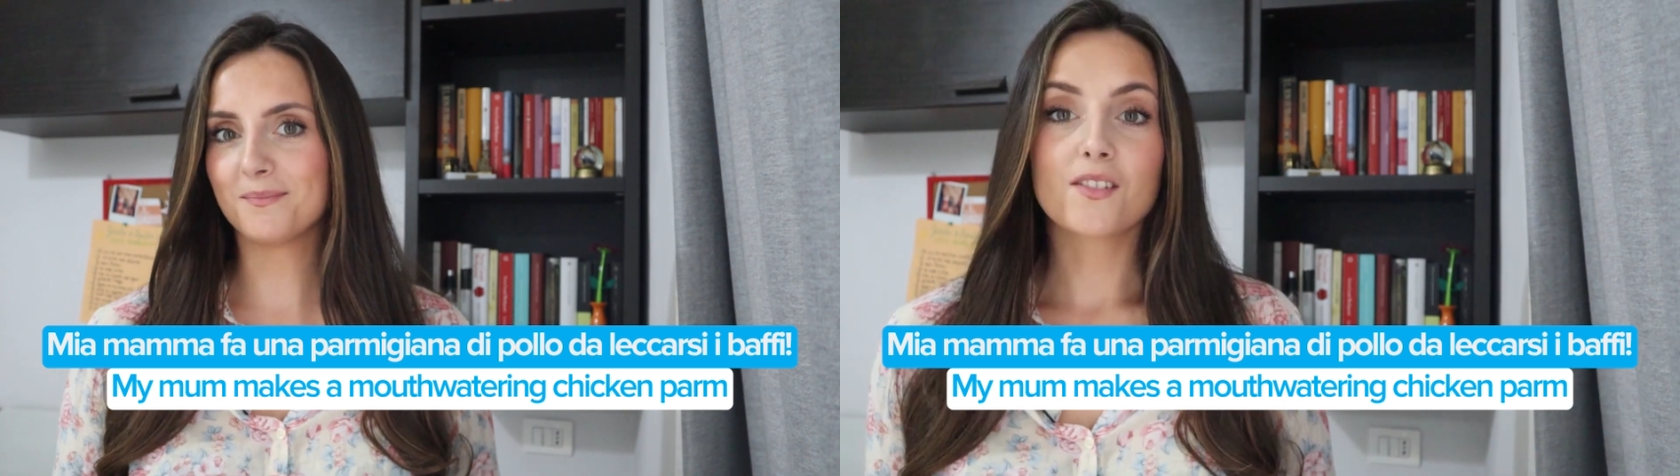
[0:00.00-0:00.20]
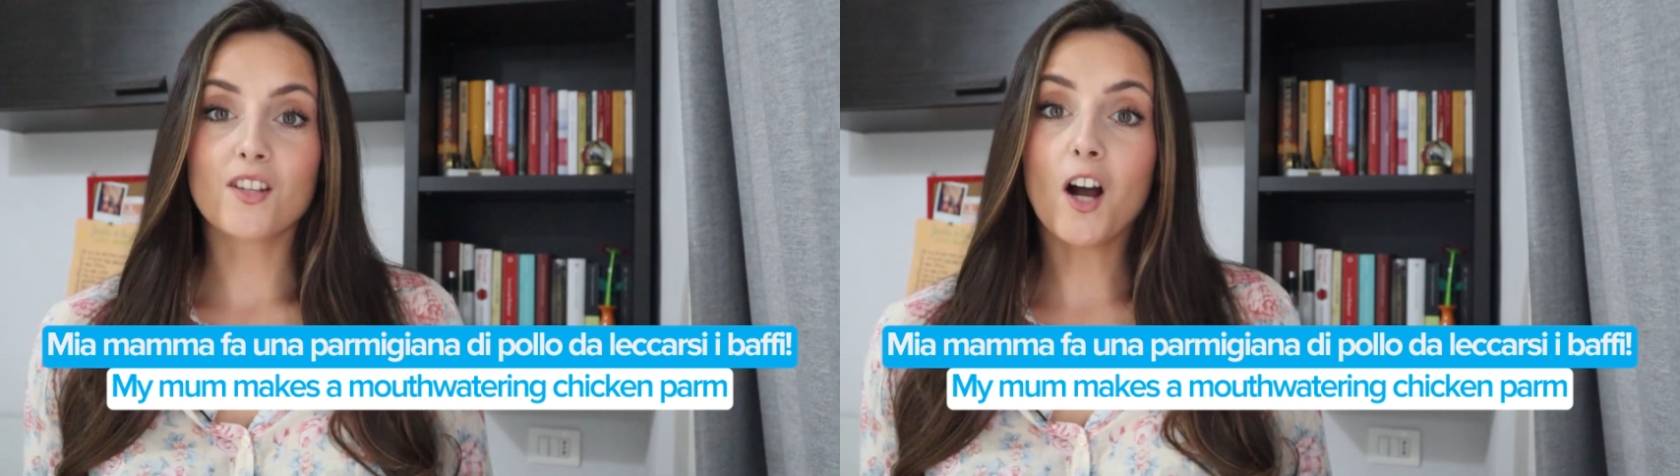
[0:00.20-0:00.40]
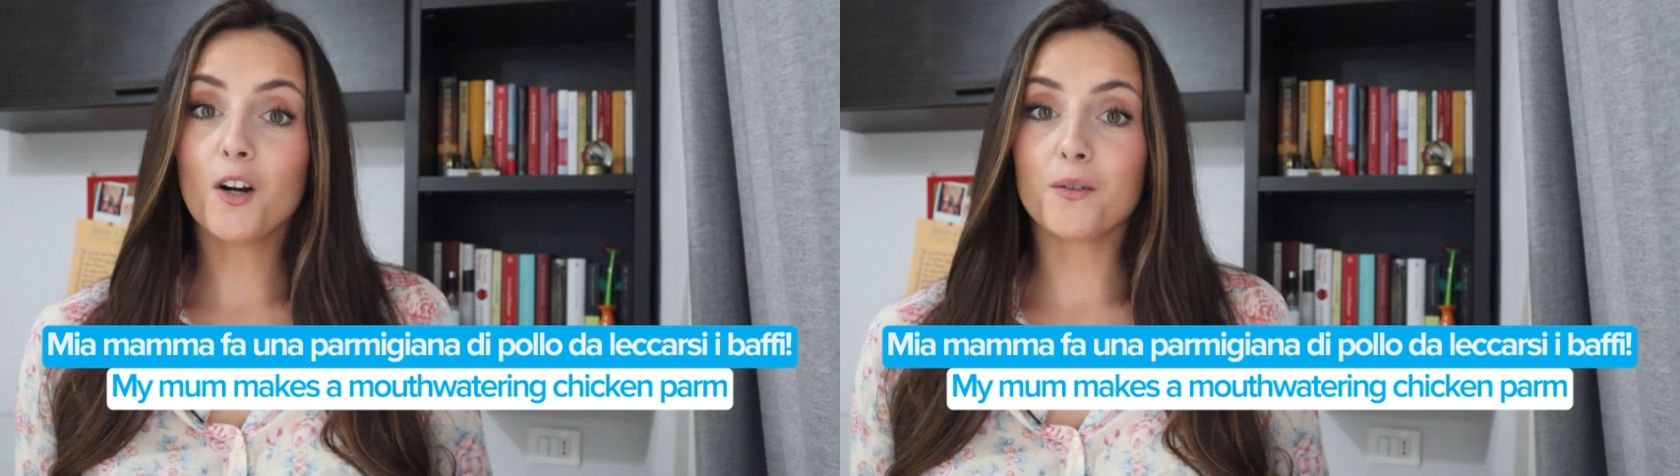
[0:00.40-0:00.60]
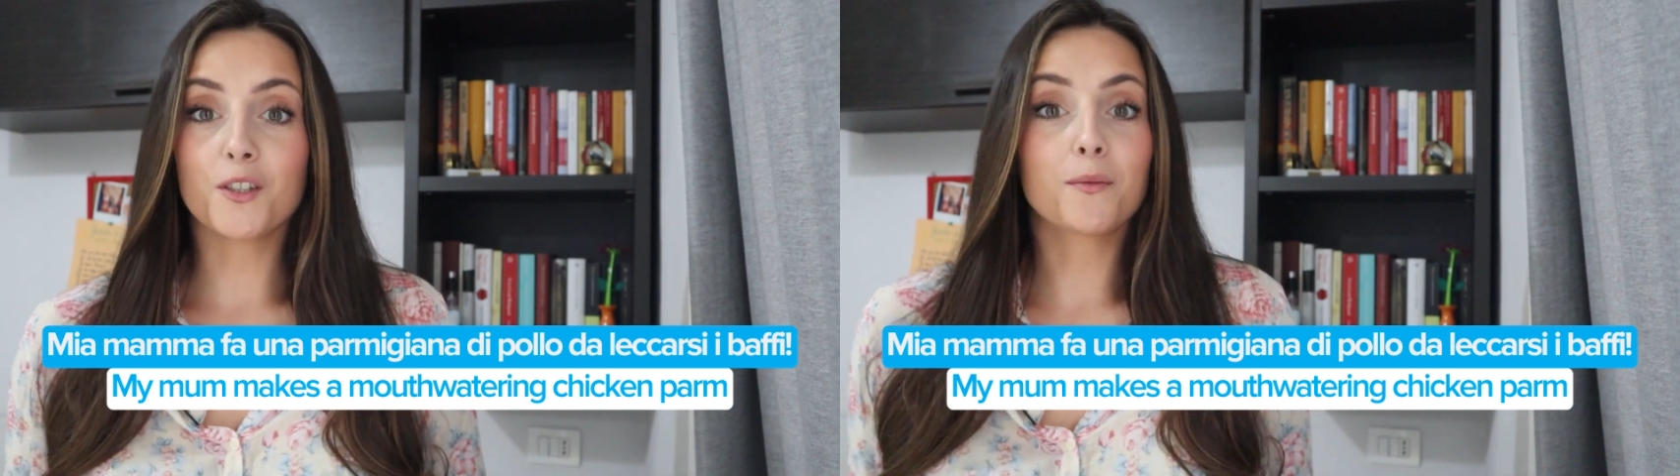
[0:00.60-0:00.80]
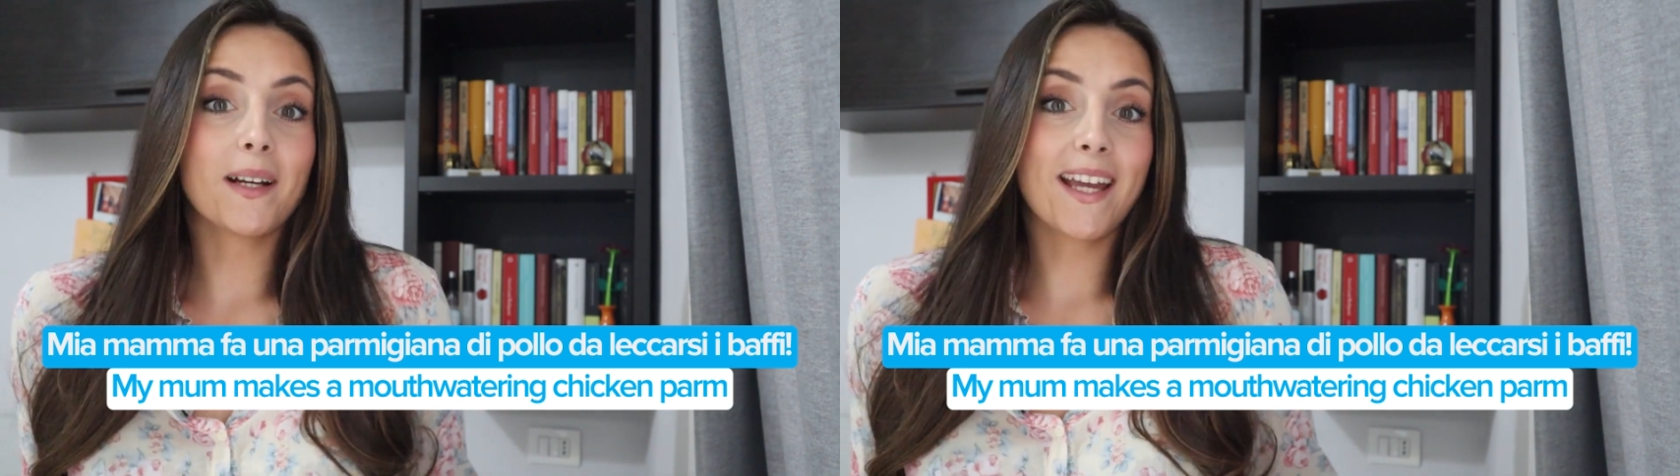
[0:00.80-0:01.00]
So,
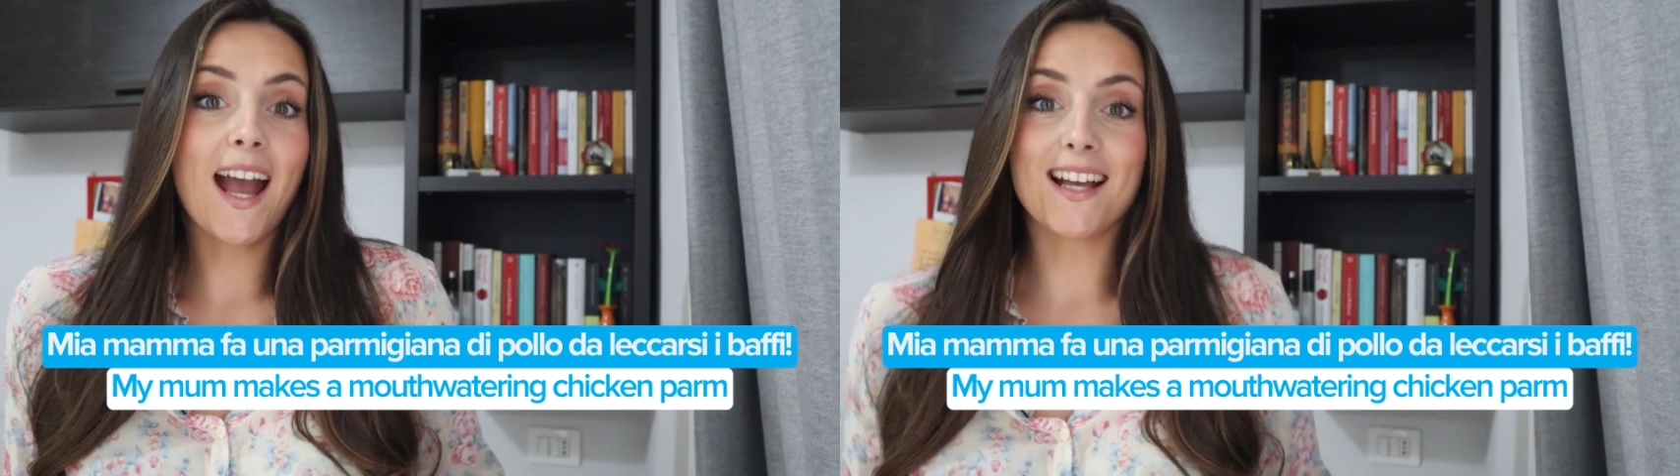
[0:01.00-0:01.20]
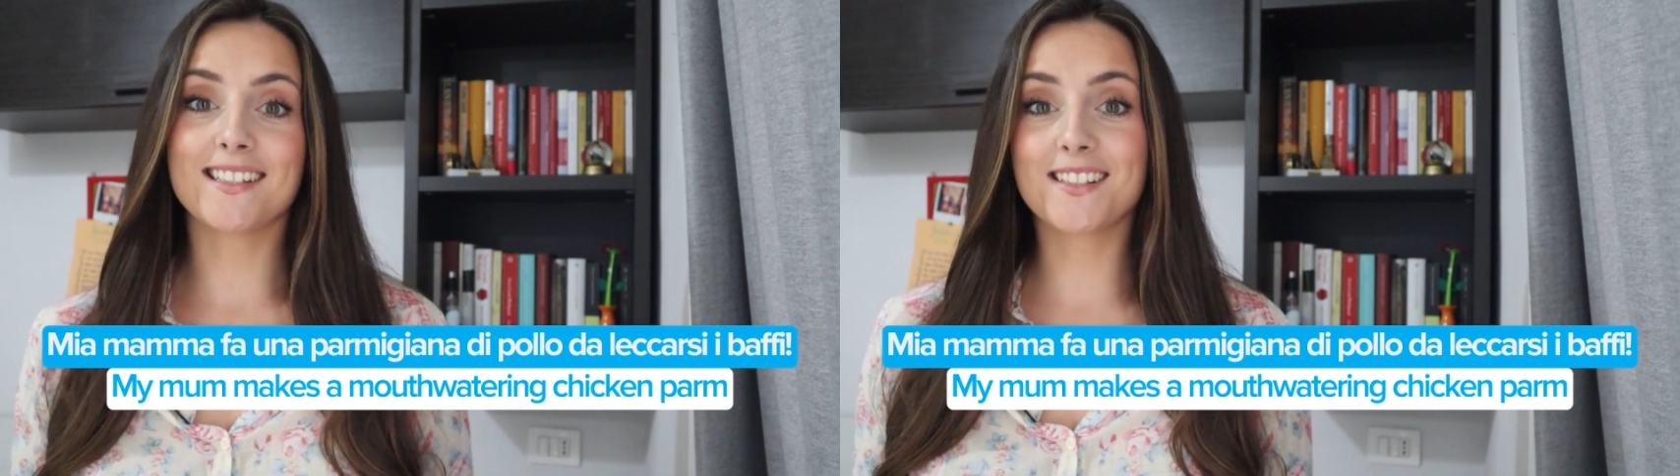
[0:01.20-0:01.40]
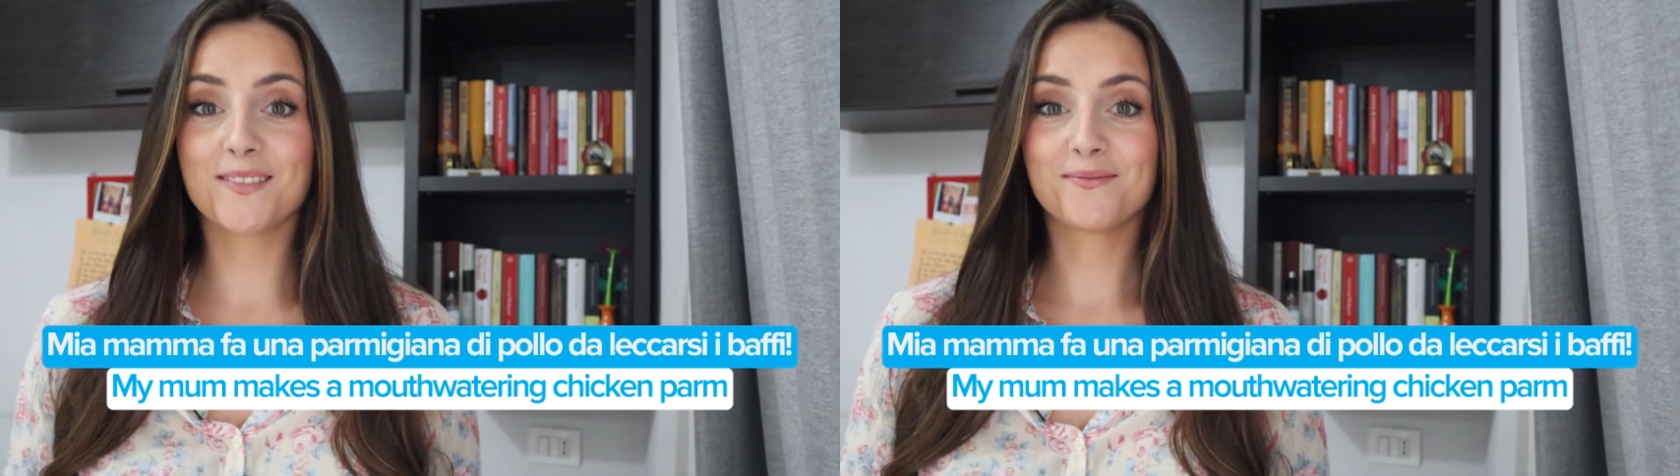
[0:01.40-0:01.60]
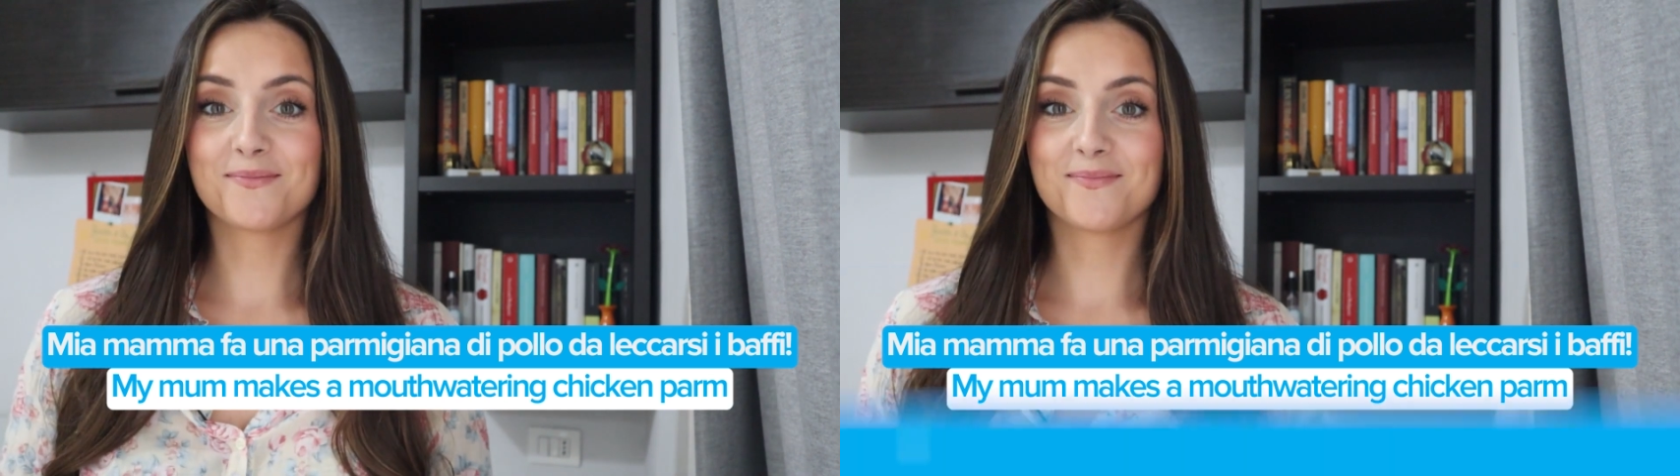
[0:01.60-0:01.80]
you're my guest.